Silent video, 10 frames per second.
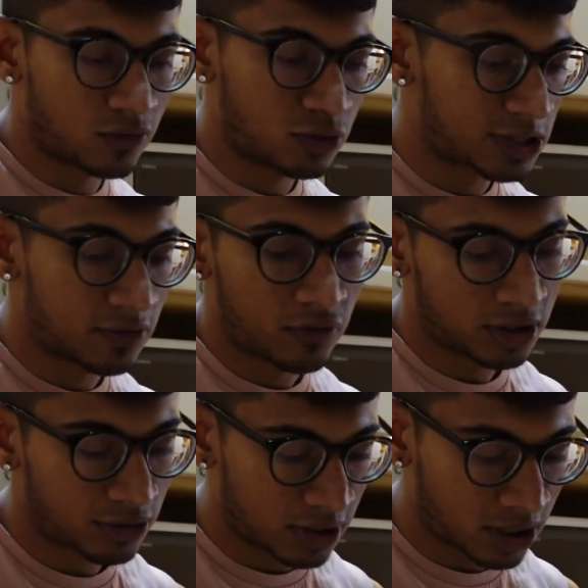a food scale for
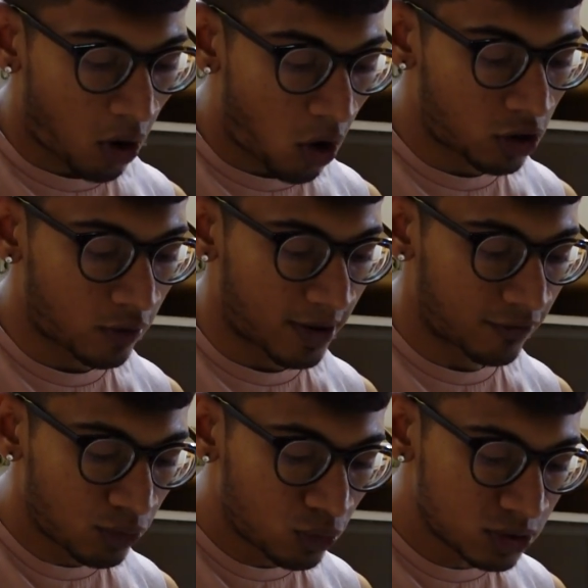literally all of my
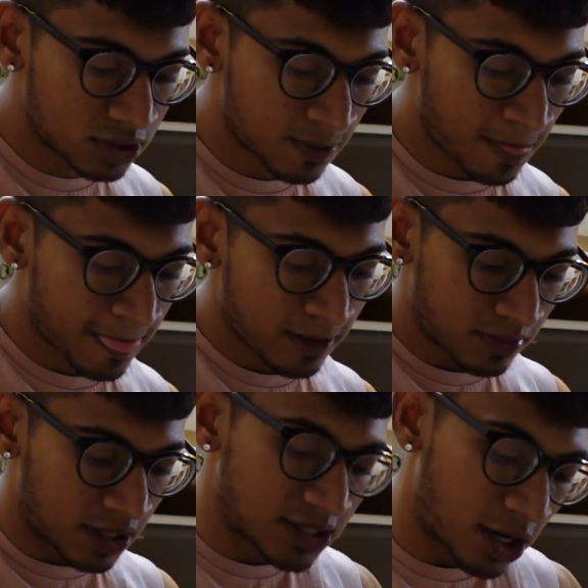foods.
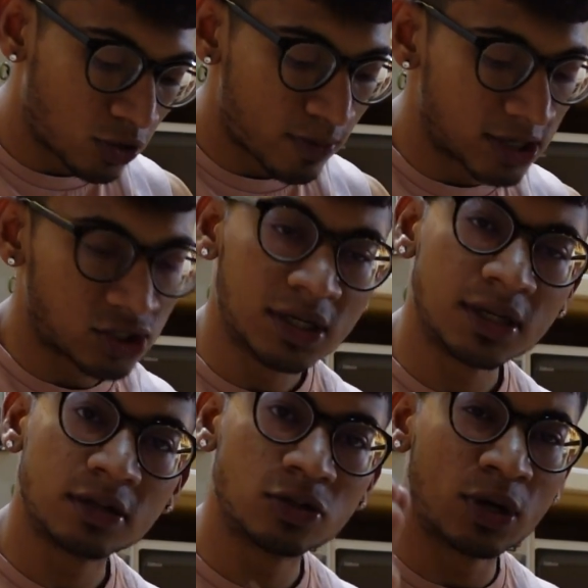That's how you measure
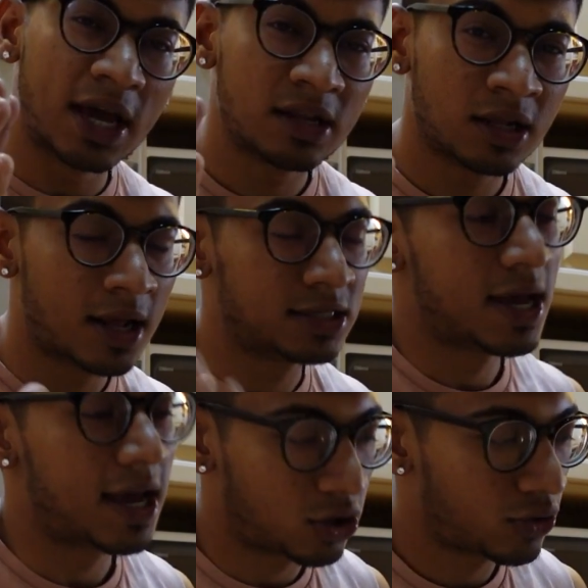it, to get it as
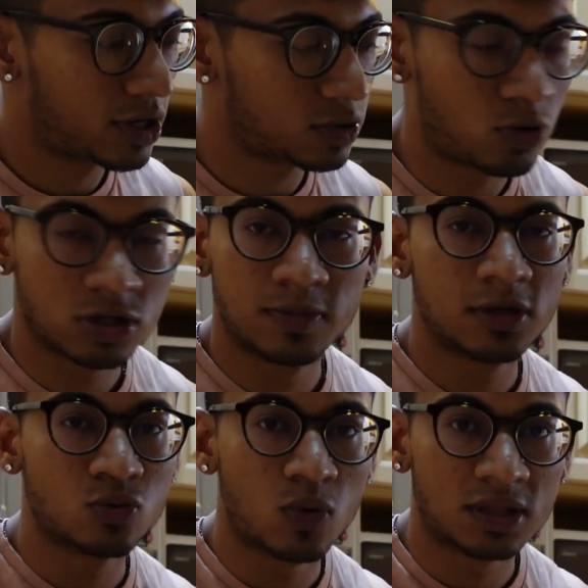accurate as possible
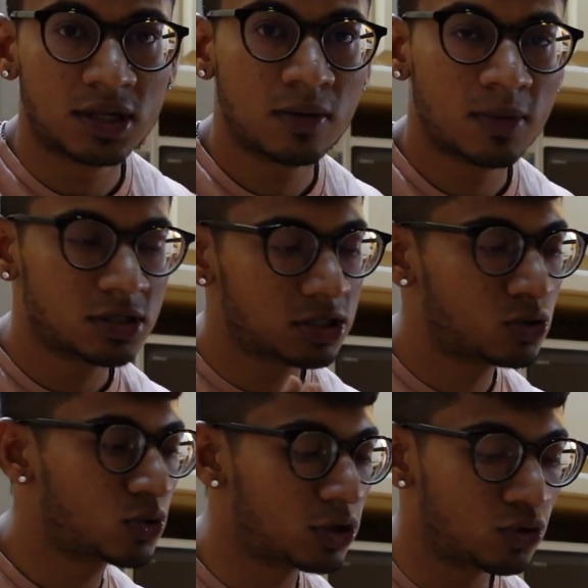is one thing, but just
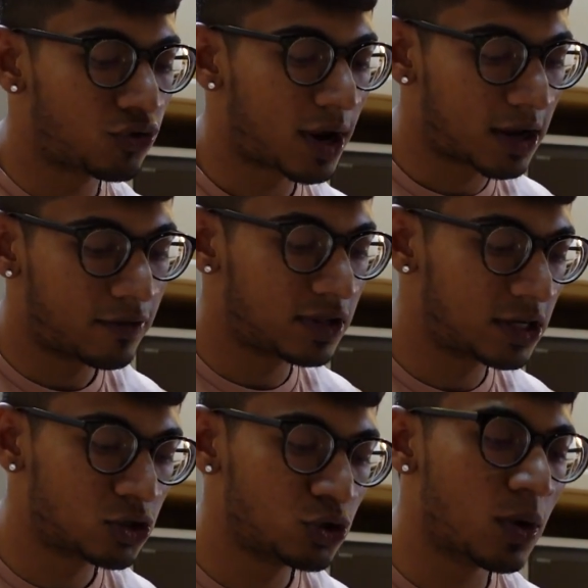so that you track
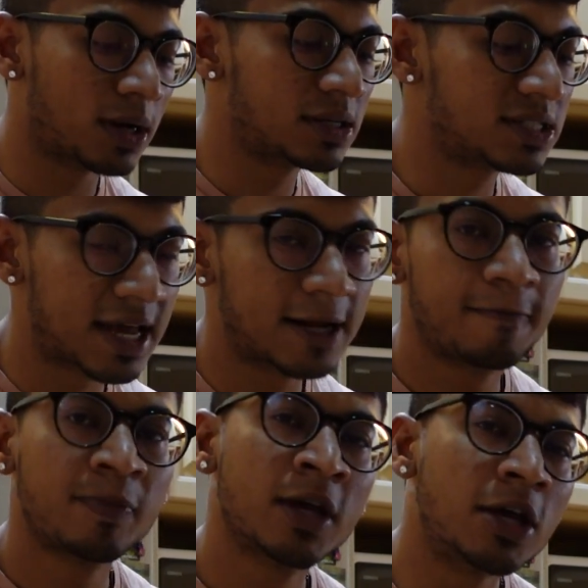everything, so you understand,
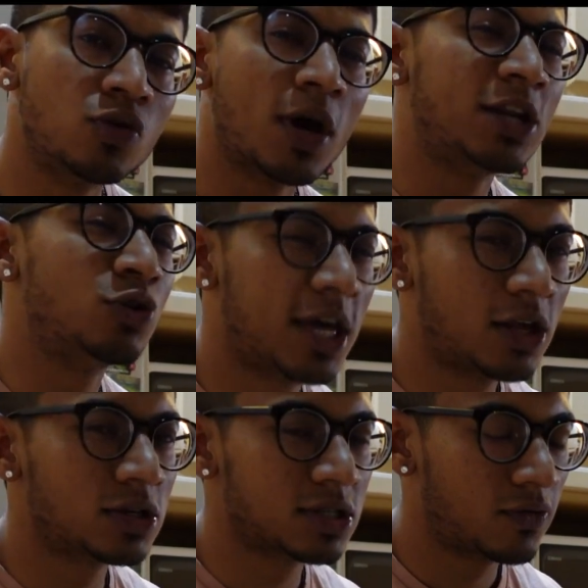you
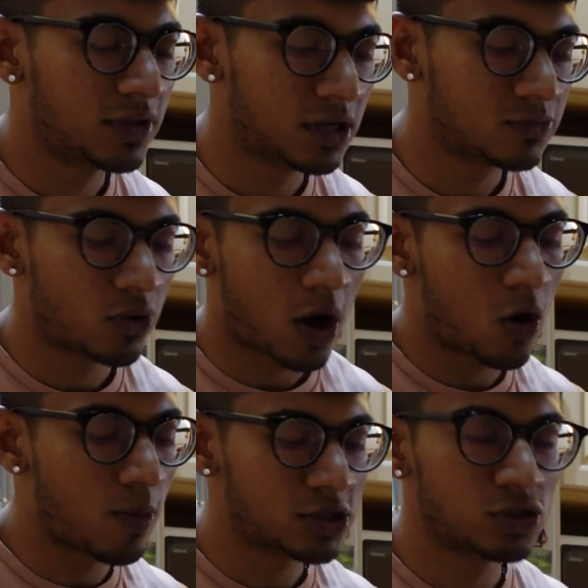educate yourself in terms of
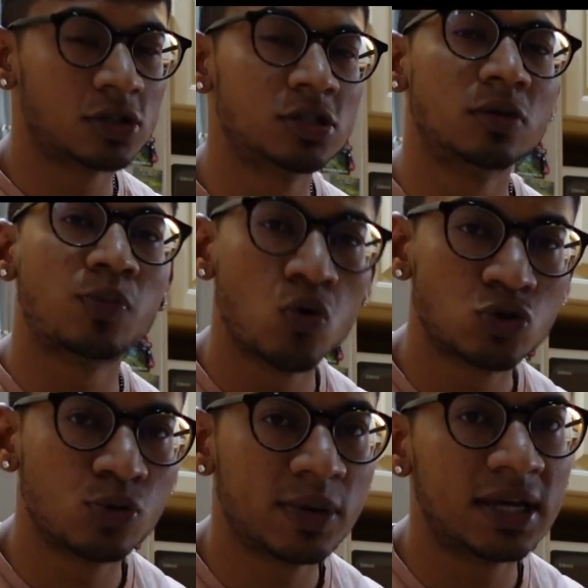how much you're
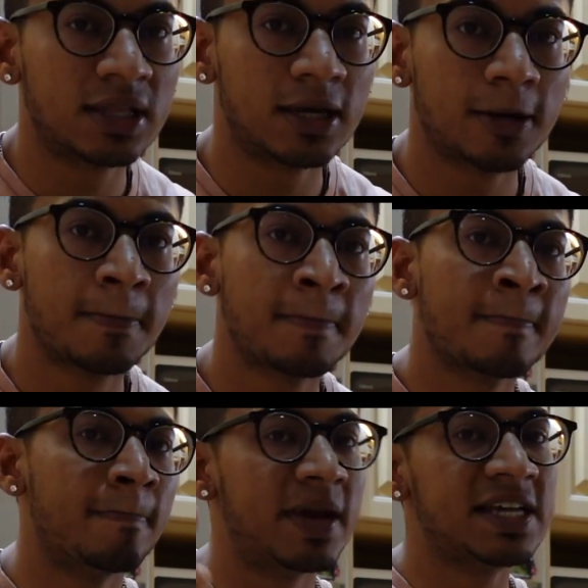supposed to be eating
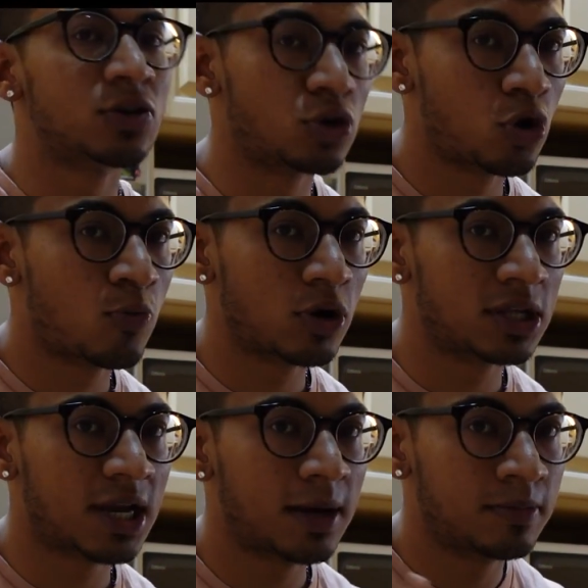based on your body
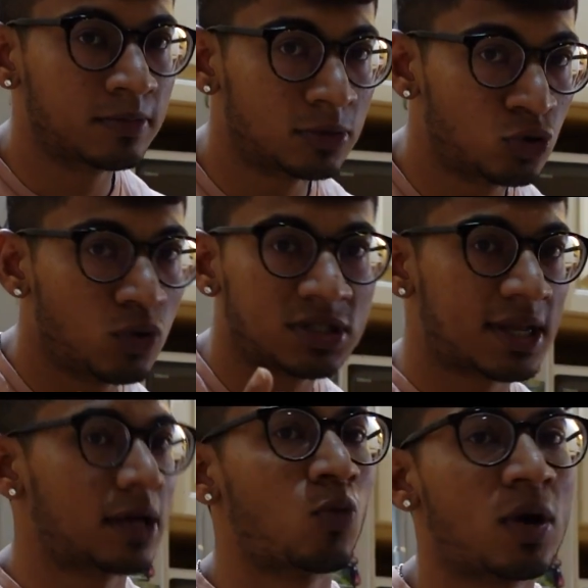type towards
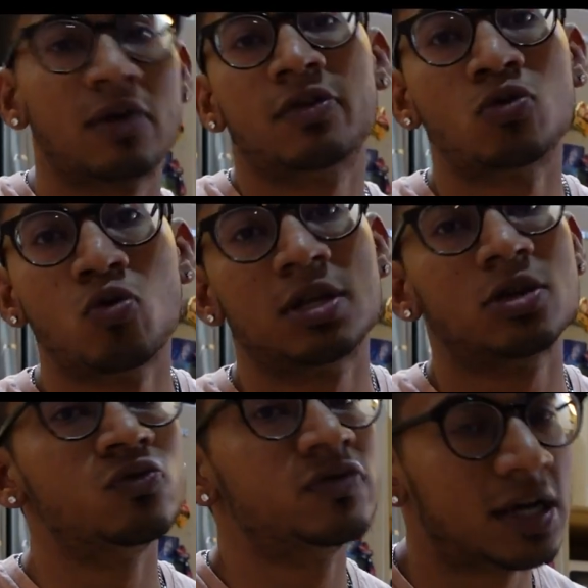like whatever goal that
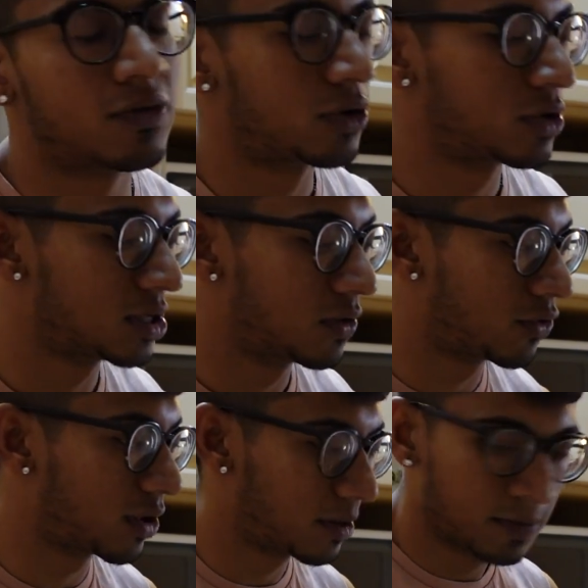you've set for yourself.
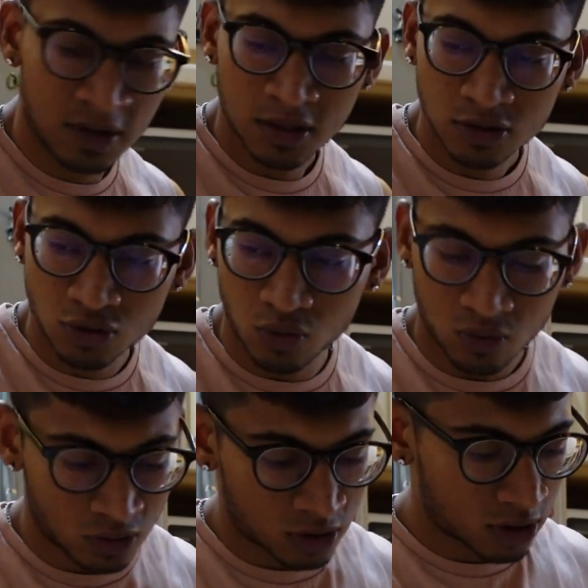Alright, so
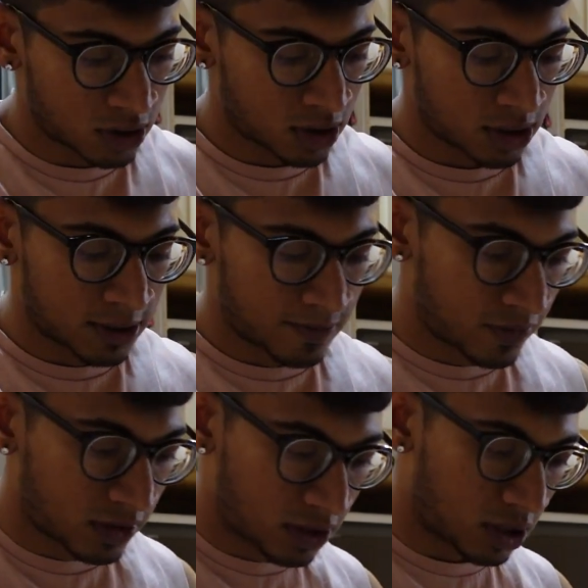
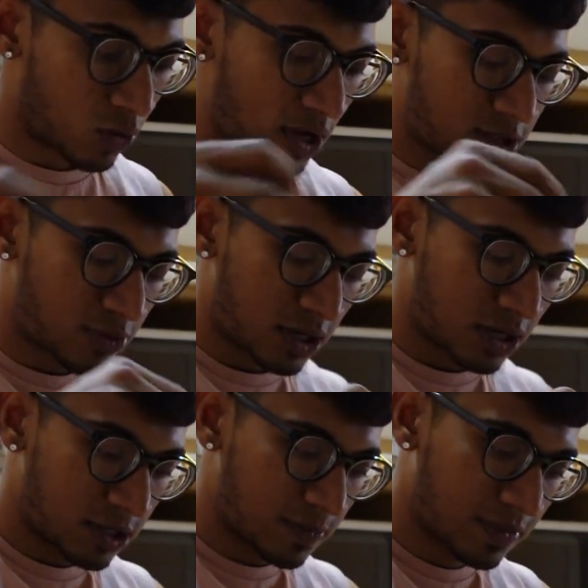got the white spread
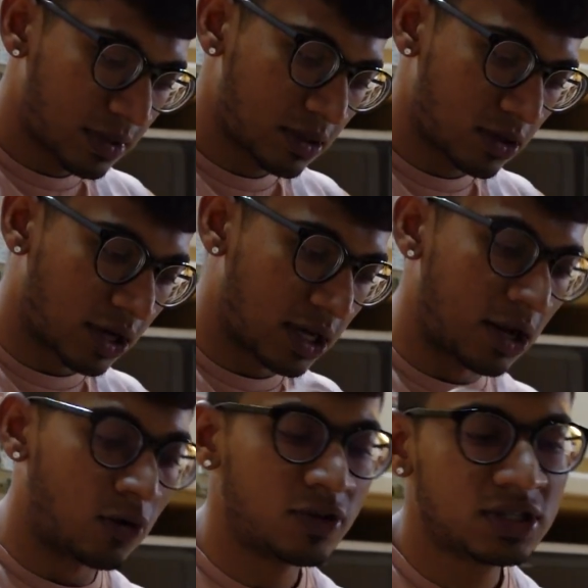here. Okay,
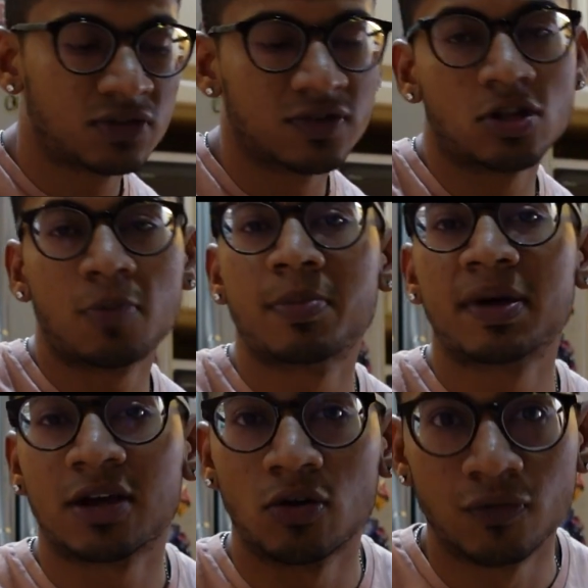now first things first, a lot of people
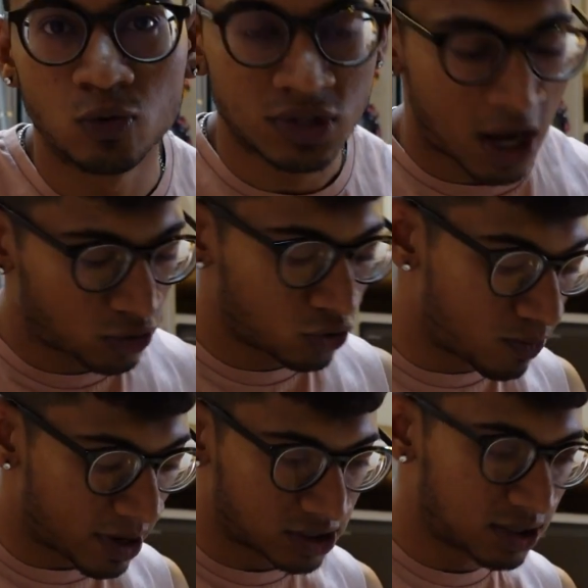get confused. How do you
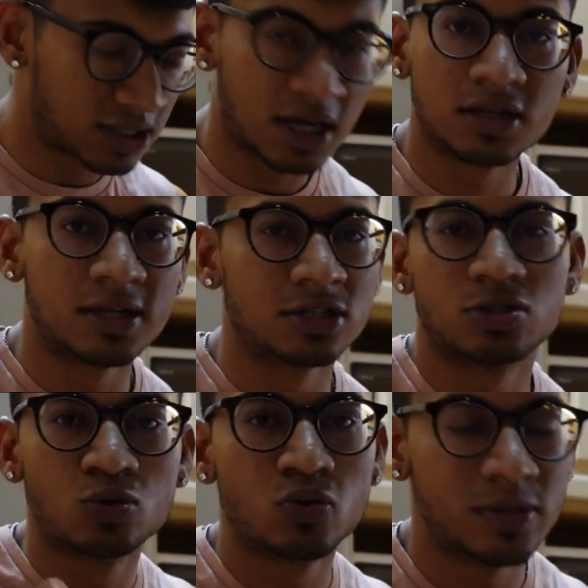measure this kind of thing?
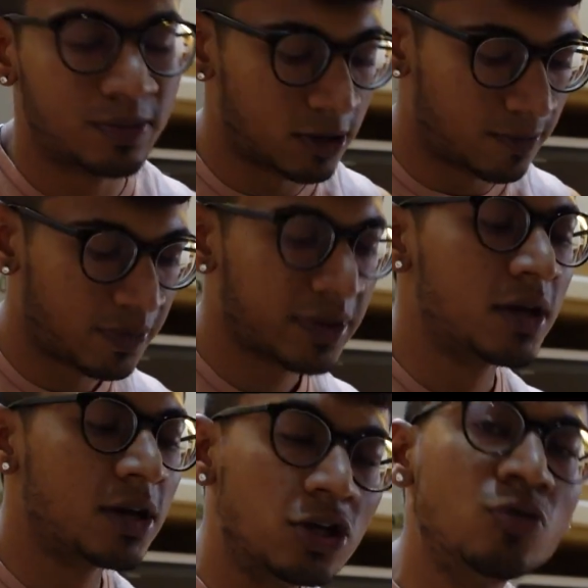So simple.
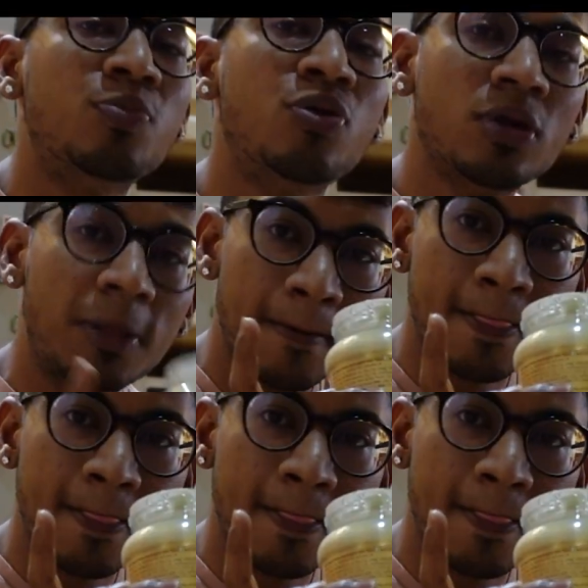You put